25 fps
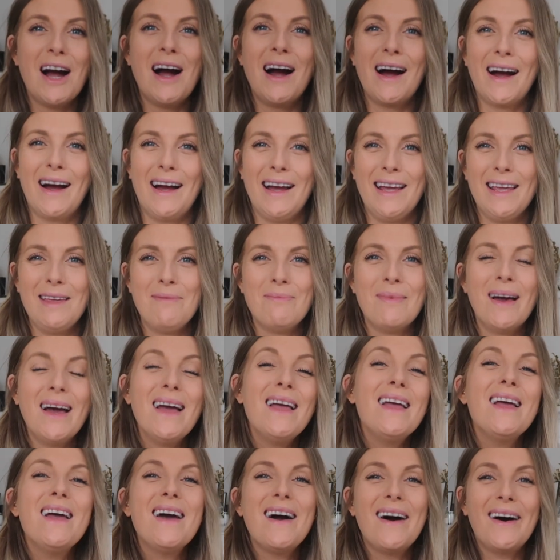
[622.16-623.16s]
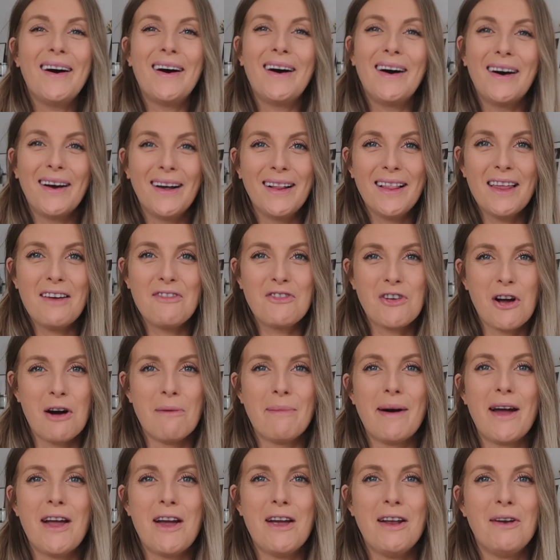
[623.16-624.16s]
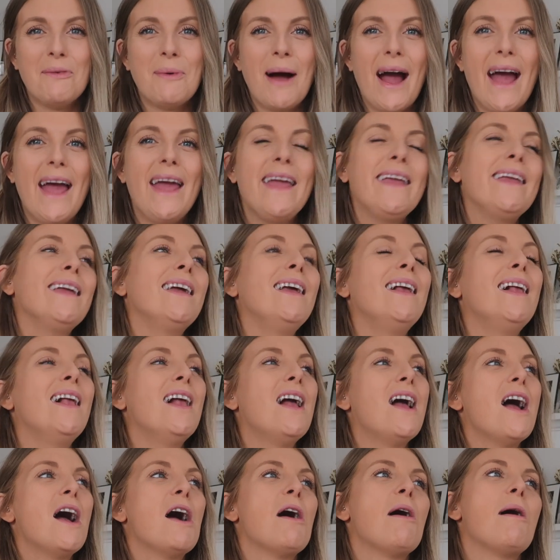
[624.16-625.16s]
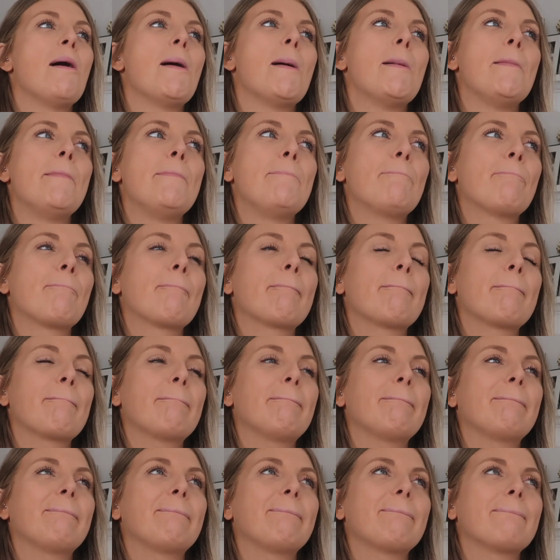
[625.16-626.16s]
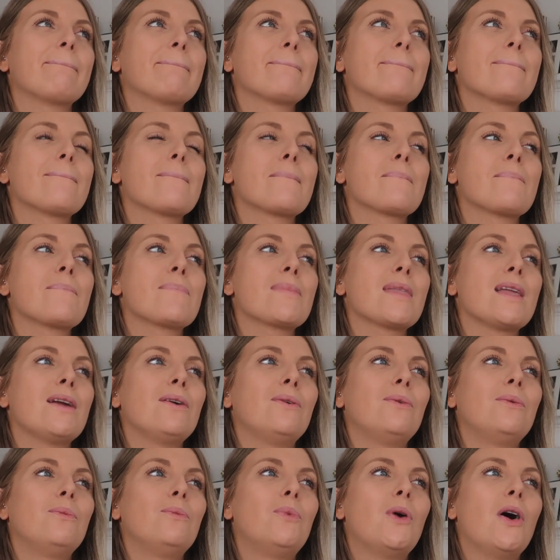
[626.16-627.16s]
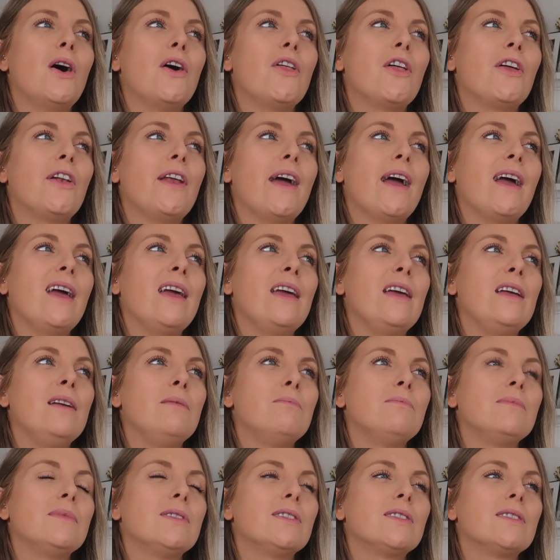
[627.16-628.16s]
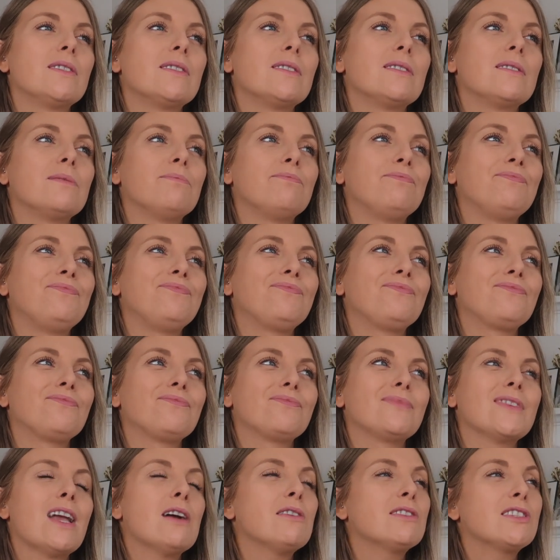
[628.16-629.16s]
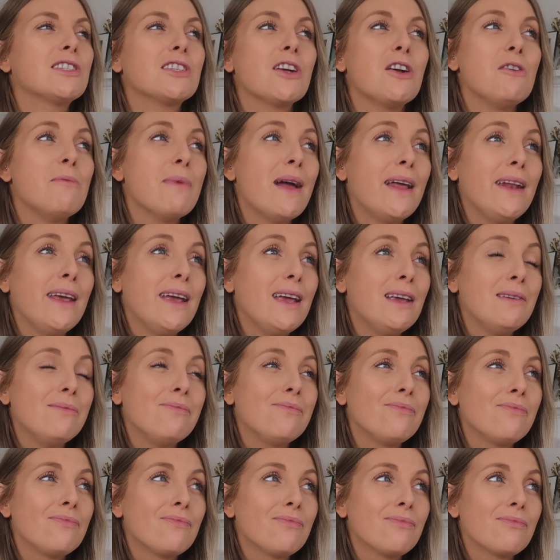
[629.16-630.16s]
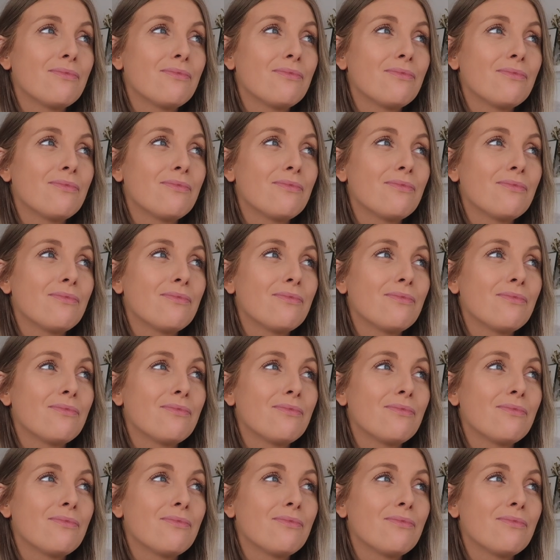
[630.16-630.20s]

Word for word: time I'll have got my own way. Um, what are the names? There's so many.